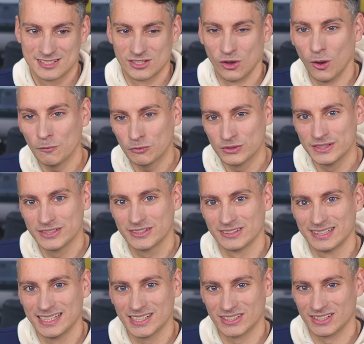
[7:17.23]
So hopefully you
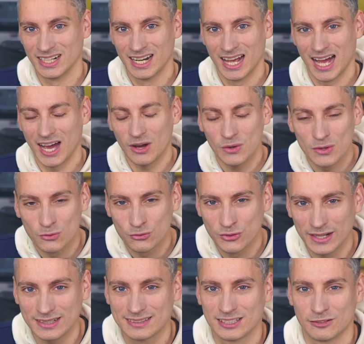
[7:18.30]
could hear how
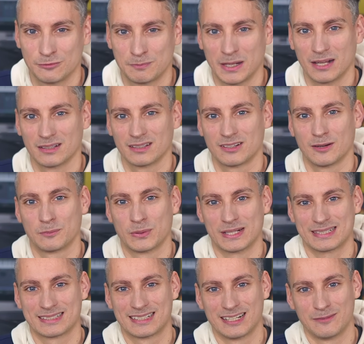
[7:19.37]
effective parallel
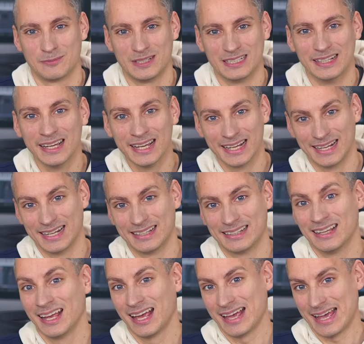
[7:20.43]
compression can be
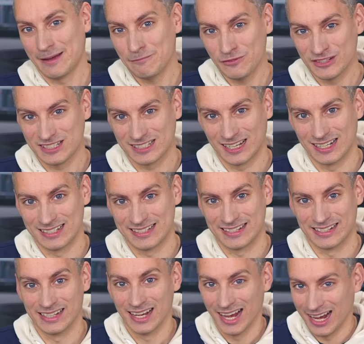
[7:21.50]
in
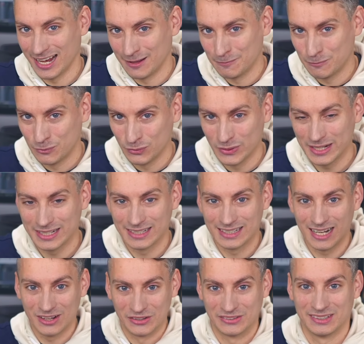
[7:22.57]
emphasizing and bringing
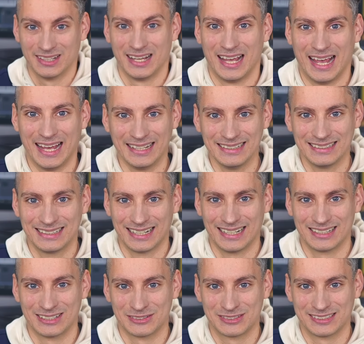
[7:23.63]
out any
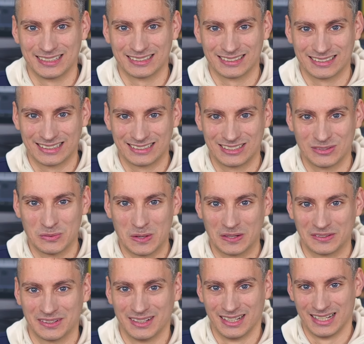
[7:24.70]
kind of signal that you
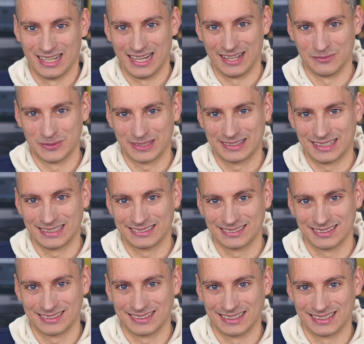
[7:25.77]
want. And with that,
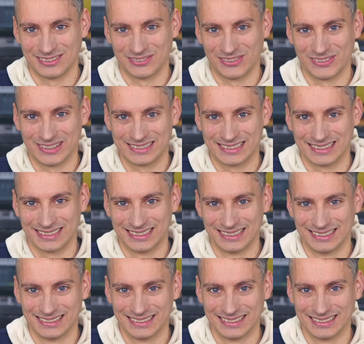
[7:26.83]
thank you for watching.